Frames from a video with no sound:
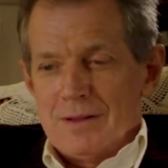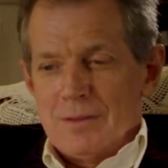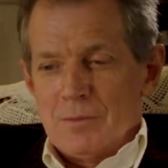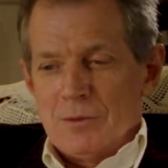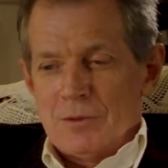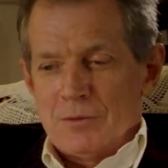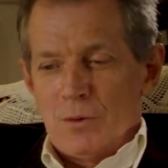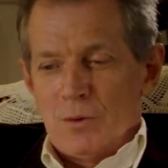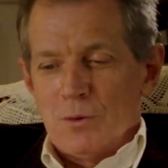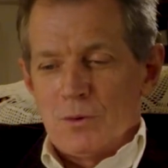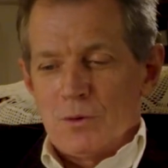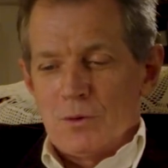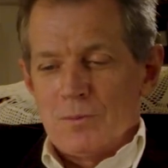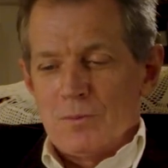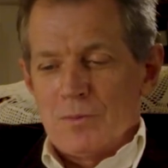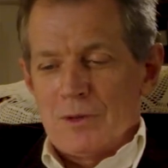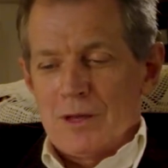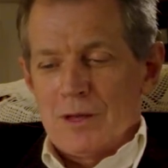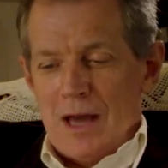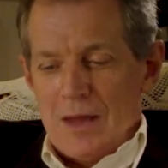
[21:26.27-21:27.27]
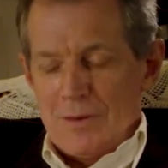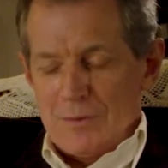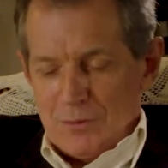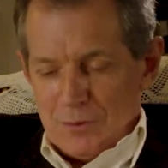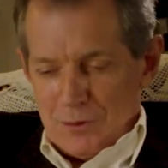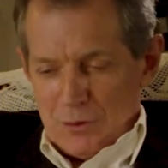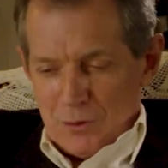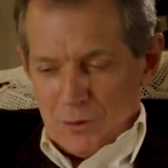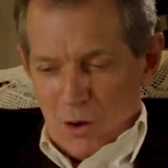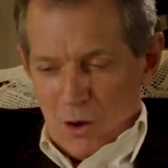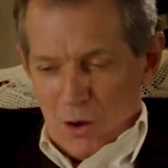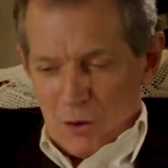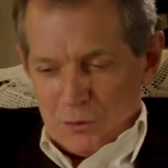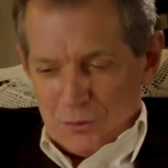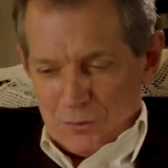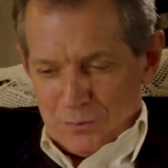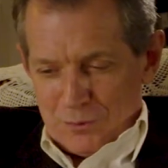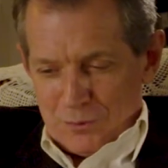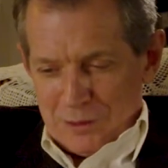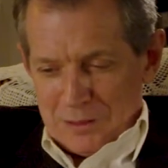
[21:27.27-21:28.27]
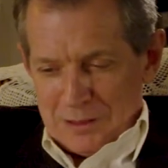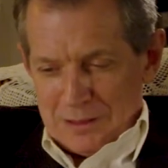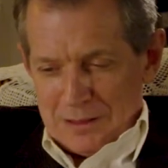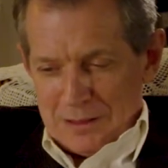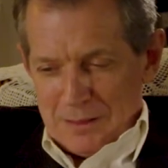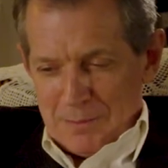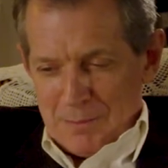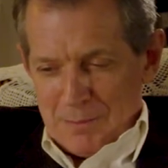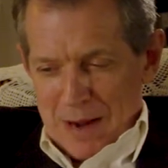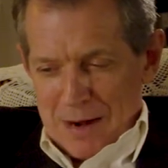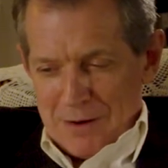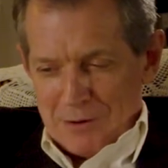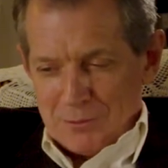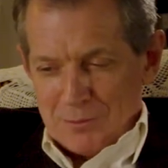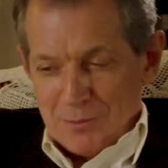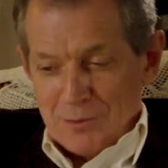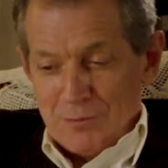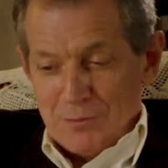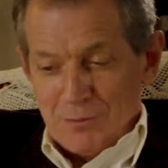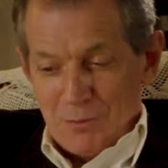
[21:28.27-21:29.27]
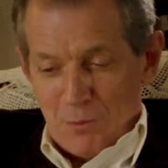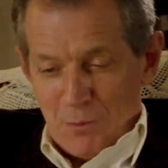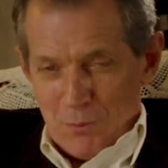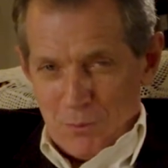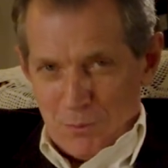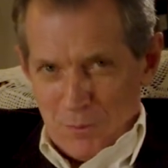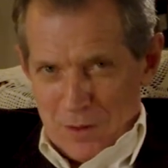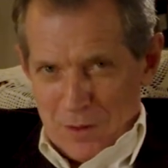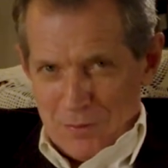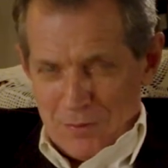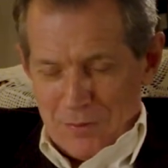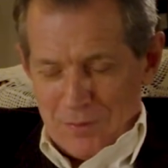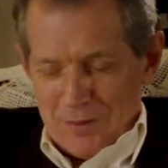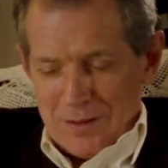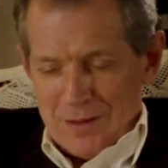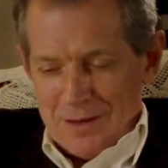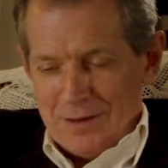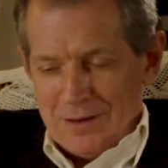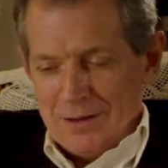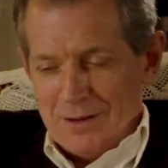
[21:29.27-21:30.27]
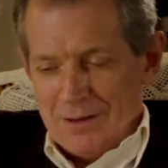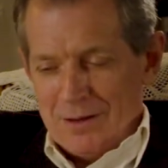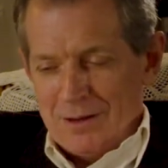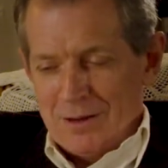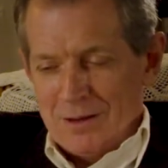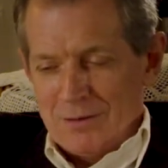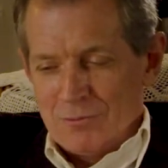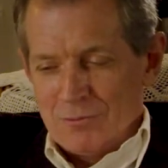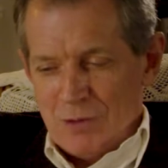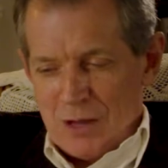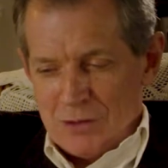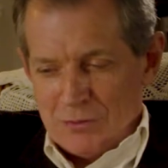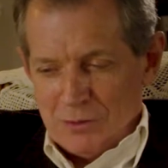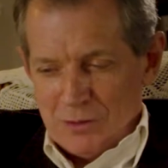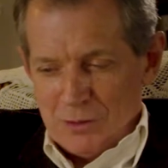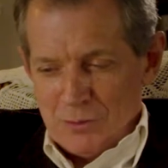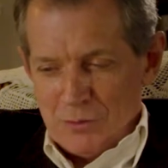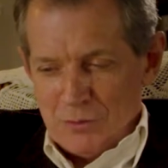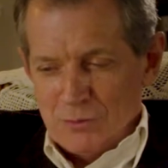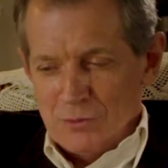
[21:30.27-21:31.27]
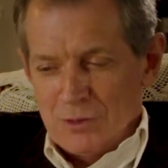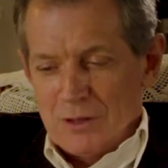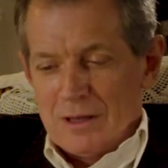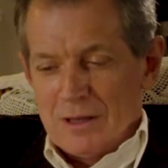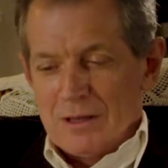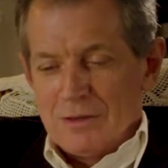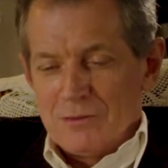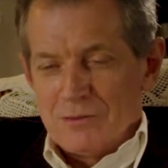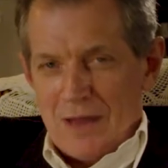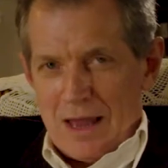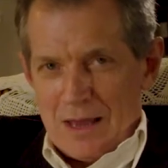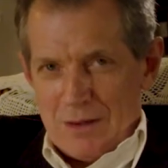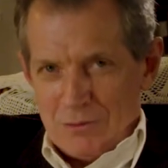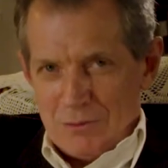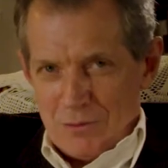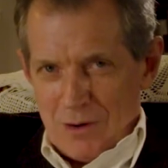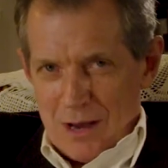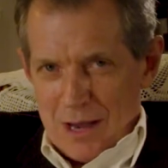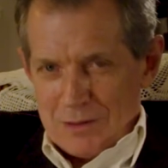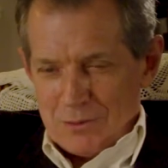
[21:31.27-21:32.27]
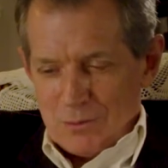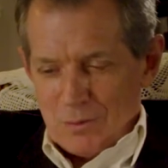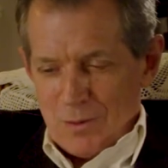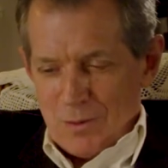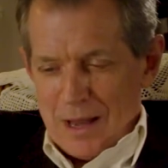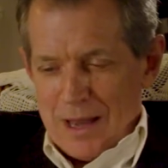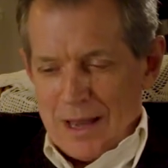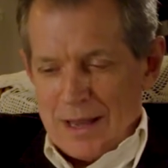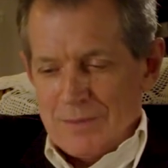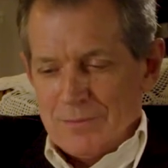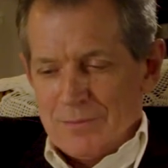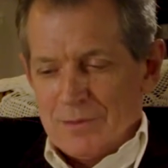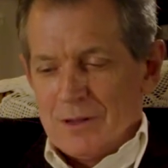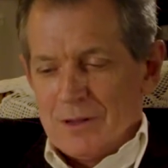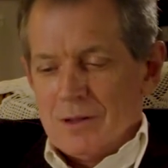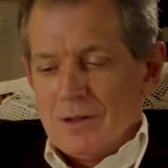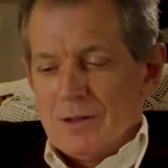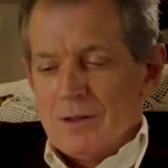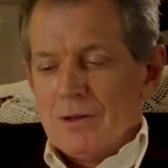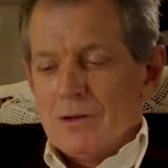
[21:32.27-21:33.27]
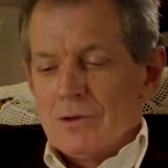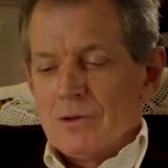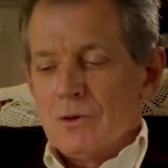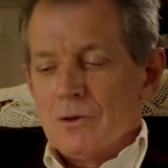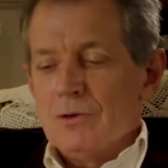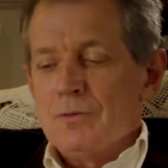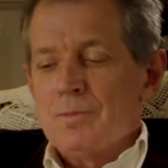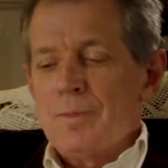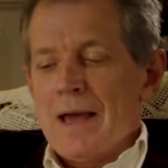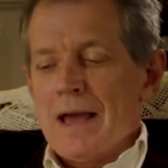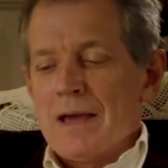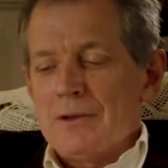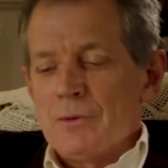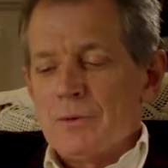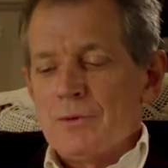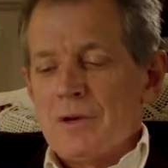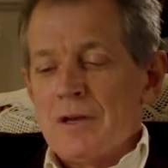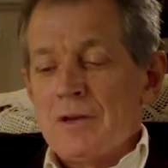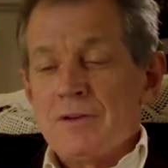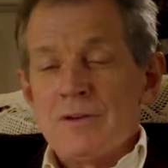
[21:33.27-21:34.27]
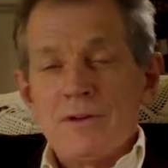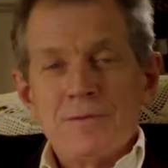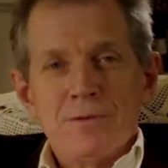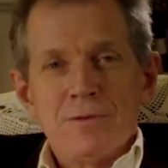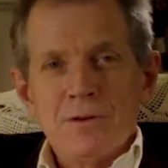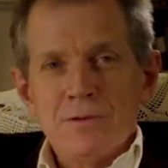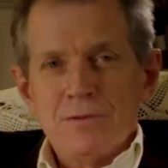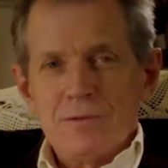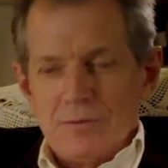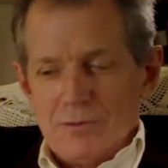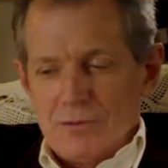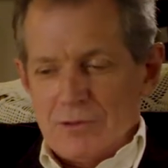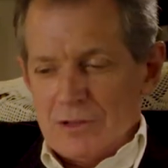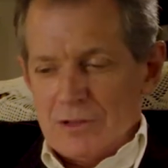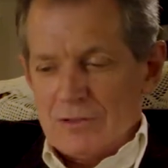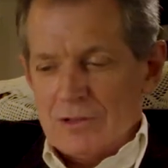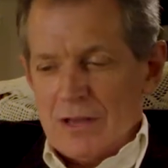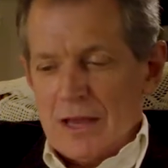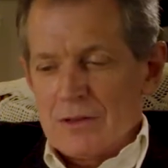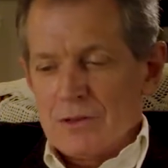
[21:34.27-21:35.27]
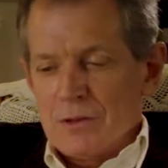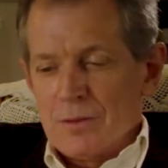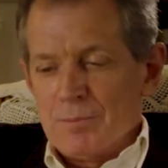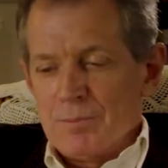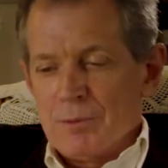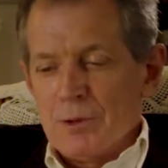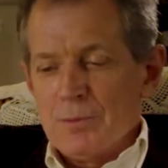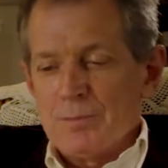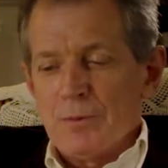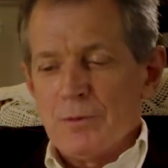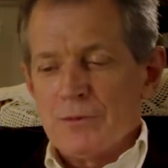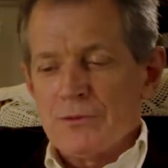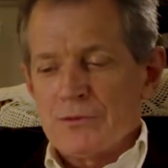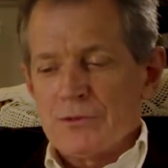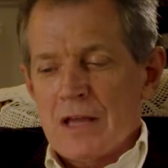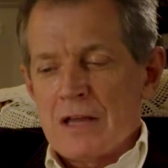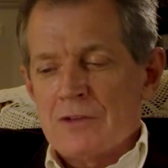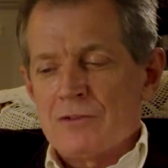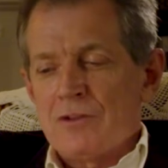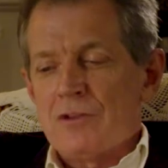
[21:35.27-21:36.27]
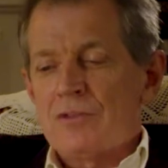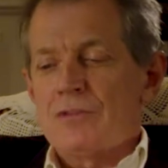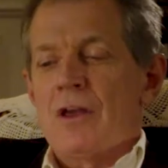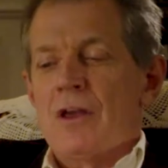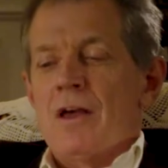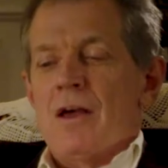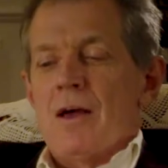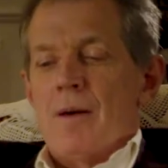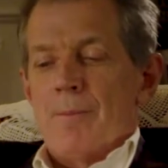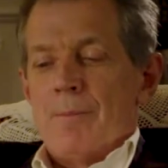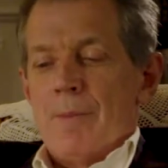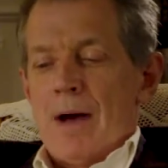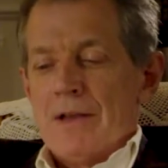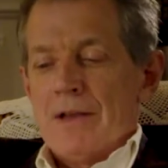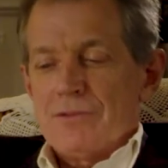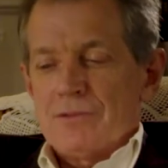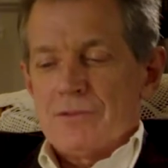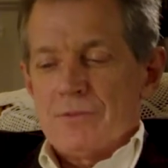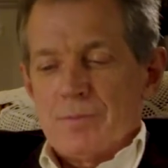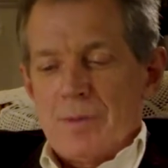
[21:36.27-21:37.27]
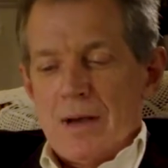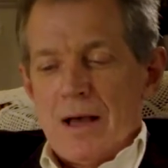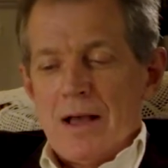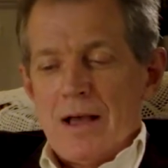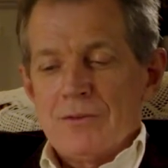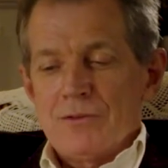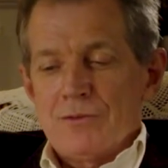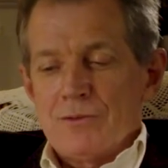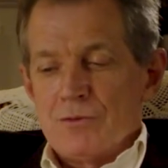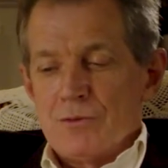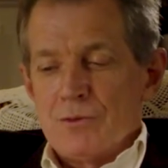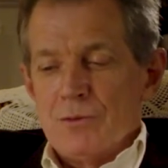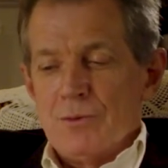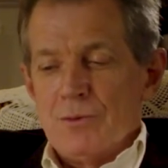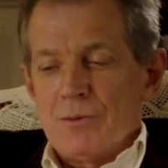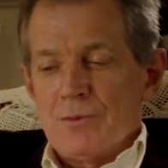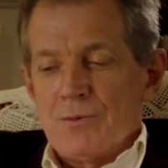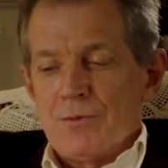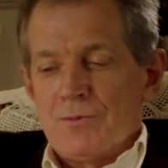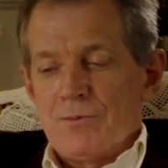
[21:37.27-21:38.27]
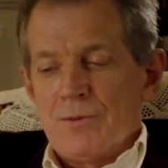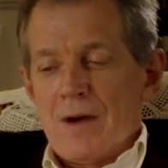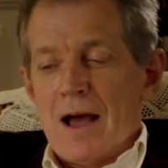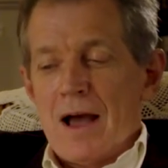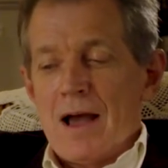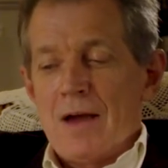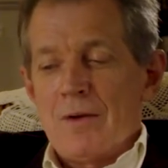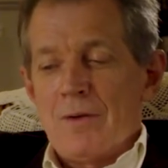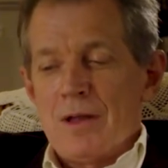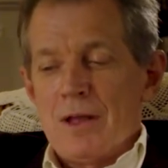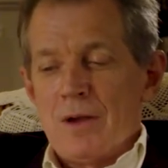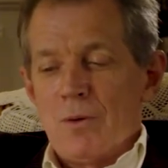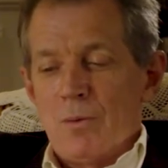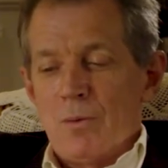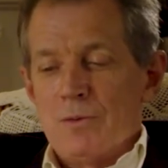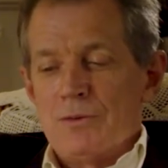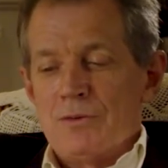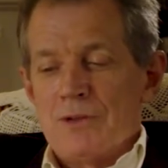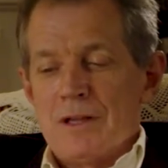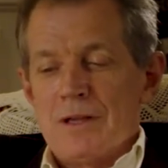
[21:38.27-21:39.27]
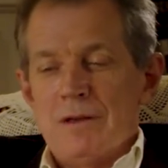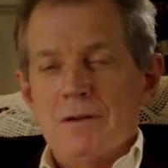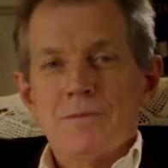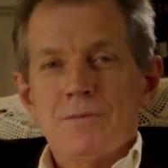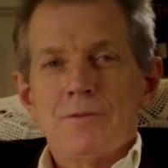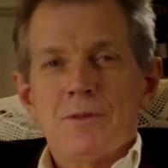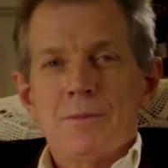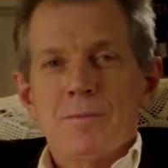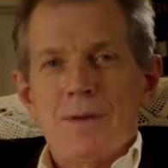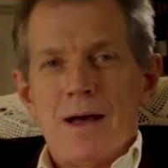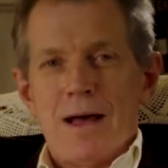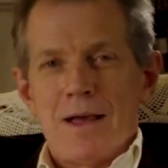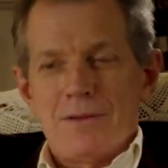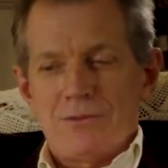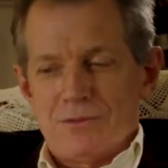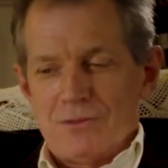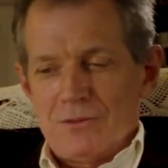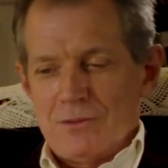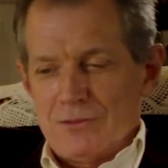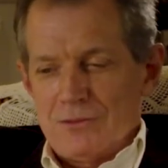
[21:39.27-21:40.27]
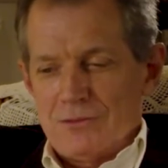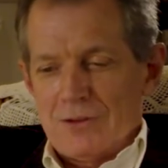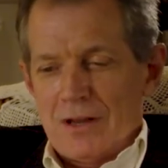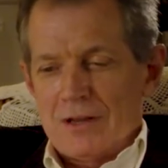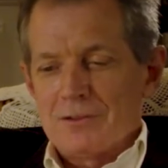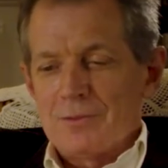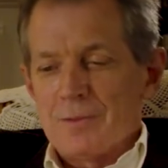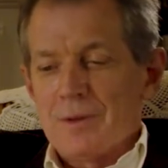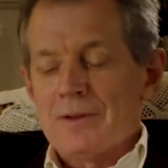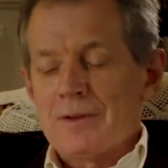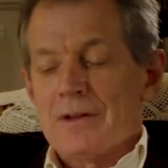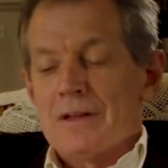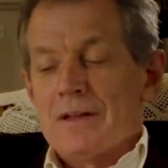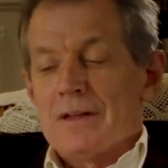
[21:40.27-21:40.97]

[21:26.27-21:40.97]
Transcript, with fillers: Miss Halcombe cut the knot of the little embarrassment forthwith in her resolute, downright way. Good, bad, or indifferent, she said, the pupil's sketches must pass through the fiery ordeal of the master's judgment,